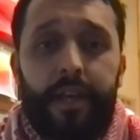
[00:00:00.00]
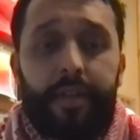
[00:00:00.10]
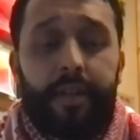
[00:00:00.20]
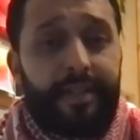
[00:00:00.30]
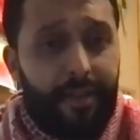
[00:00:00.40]

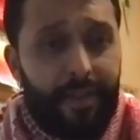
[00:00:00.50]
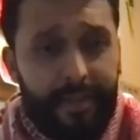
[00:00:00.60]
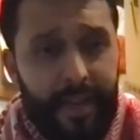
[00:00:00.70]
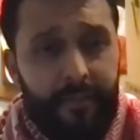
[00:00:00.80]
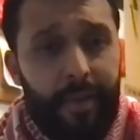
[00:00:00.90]
Then there's
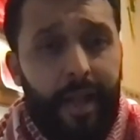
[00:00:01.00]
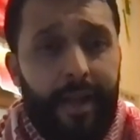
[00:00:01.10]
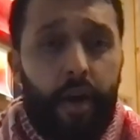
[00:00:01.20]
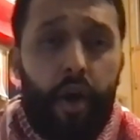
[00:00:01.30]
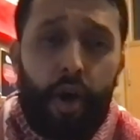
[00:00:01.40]
others that have been
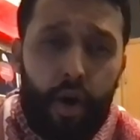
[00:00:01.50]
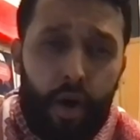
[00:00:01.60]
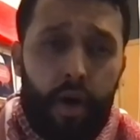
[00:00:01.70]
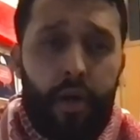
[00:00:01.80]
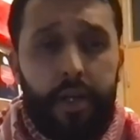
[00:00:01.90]
like,
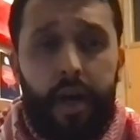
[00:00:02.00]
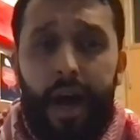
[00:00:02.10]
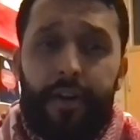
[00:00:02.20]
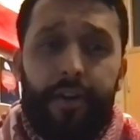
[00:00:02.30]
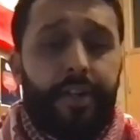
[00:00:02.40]
oh,
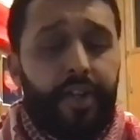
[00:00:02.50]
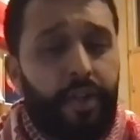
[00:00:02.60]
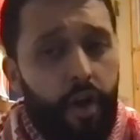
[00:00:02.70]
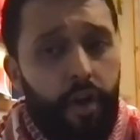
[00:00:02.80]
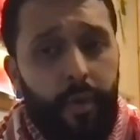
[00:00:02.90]
I don't
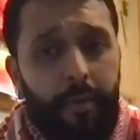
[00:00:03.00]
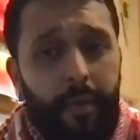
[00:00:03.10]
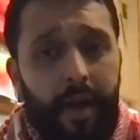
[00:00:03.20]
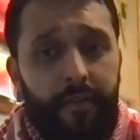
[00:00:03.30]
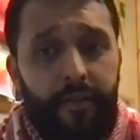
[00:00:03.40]
actually know where
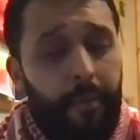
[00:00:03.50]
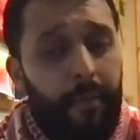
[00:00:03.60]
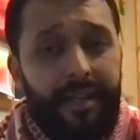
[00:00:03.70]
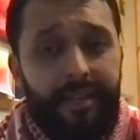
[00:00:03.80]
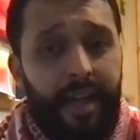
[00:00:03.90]
my
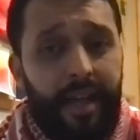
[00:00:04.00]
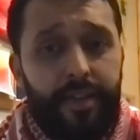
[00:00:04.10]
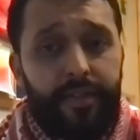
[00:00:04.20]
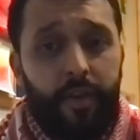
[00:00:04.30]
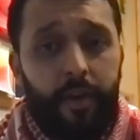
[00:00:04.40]
family's land
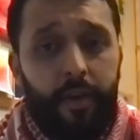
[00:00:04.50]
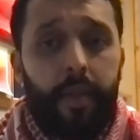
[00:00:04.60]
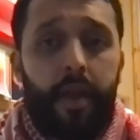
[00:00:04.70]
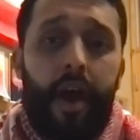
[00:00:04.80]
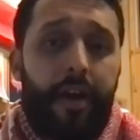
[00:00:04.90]
is from.
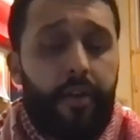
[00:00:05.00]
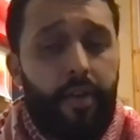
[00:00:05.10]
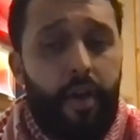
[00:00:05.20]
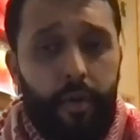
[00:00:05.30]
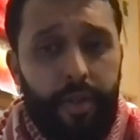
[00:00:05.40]
I don't
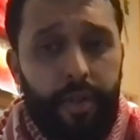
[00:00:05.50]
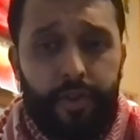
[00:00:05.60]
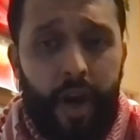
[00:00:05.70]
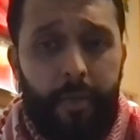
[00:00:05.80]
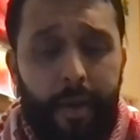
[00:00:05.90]
know which
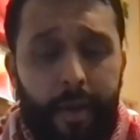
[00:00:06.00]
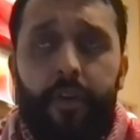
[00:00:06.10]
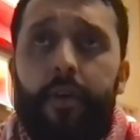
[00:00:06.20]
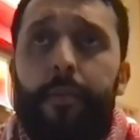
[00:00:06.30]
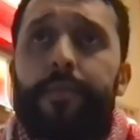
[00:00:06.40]
tribe I'm
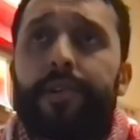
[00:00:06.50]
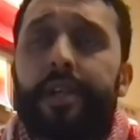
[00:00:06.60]
from.